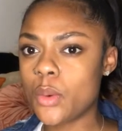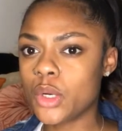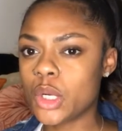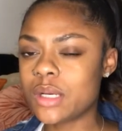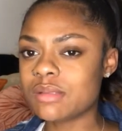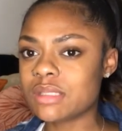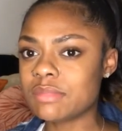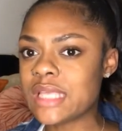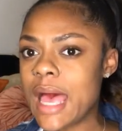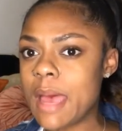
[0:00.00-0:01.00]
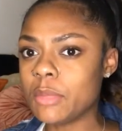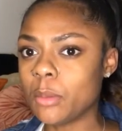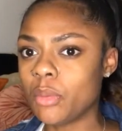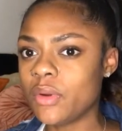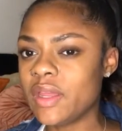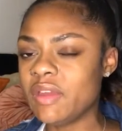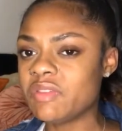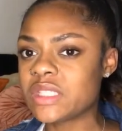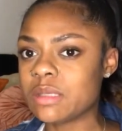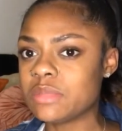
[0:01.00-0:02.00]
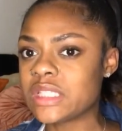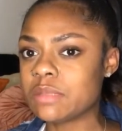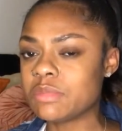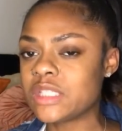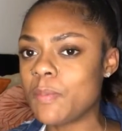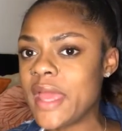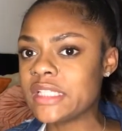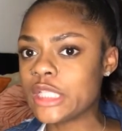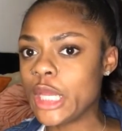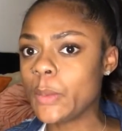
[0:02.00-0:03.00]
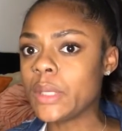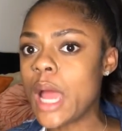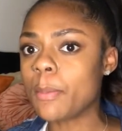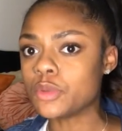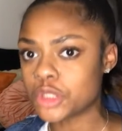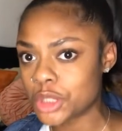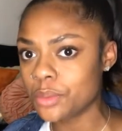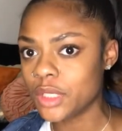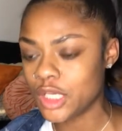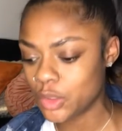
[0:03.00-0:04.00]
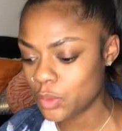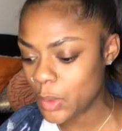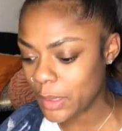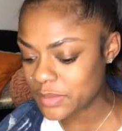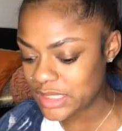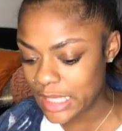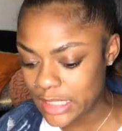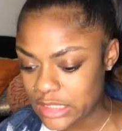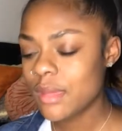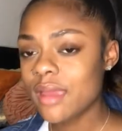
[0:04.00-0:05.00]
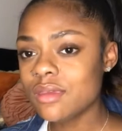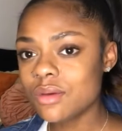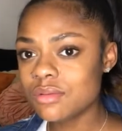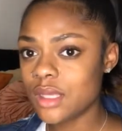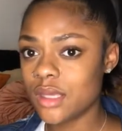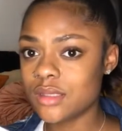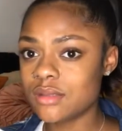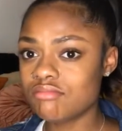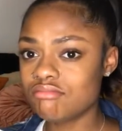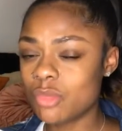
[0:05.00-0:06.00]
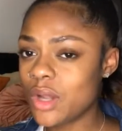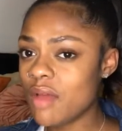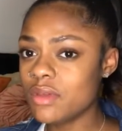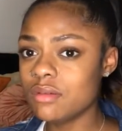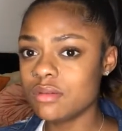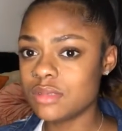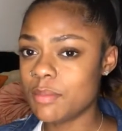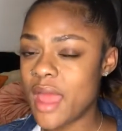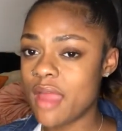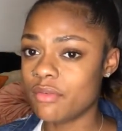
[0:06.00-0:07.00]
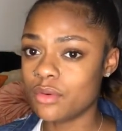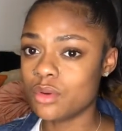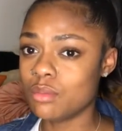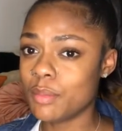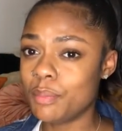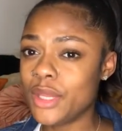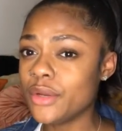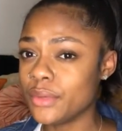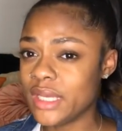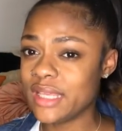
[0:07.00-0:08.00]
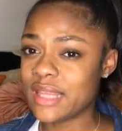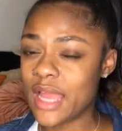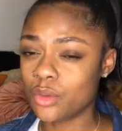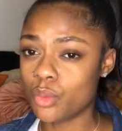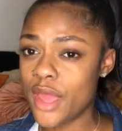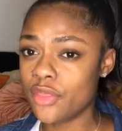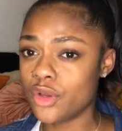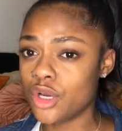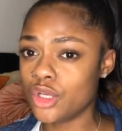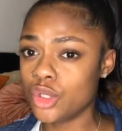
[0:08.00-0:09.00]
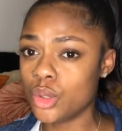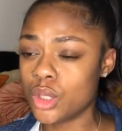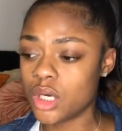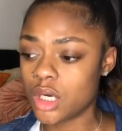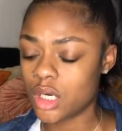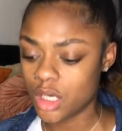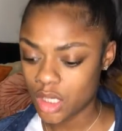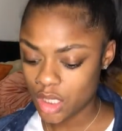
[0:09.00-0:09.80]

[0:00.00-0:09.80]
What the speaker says: girl some time to breathe, some space, air, and opportunity, you know what I'm saying? And use these whenever you use the bathroom, period. Like whether you're